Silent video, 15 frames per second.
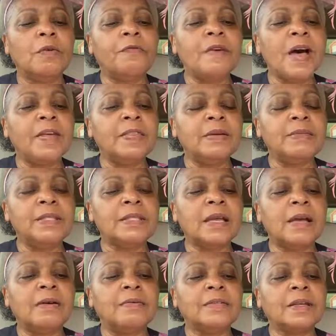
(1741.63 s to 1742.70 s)
will find
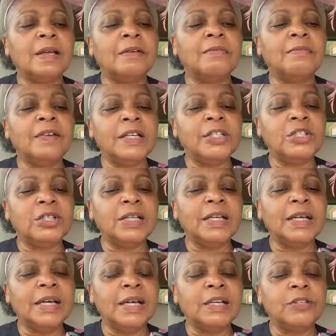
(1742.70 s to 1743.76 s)
themselves
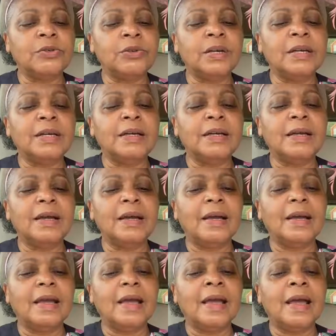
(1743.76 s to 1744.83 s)
eventually entering
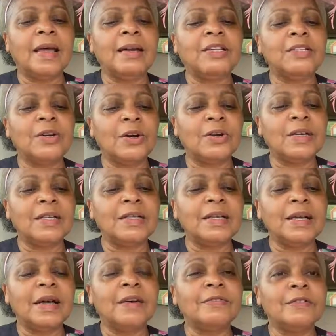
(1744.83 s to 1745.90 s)
an
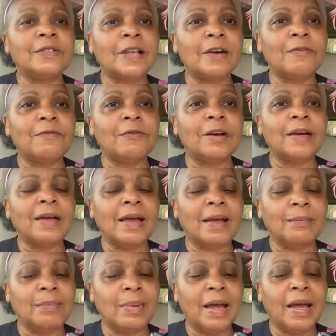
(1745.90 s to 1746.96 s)
eternity of suffering
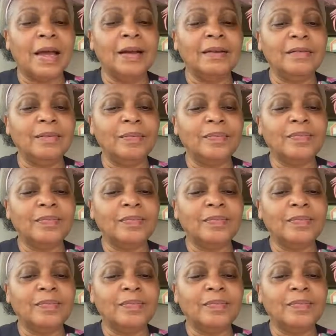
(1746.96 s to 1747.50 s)
and pain.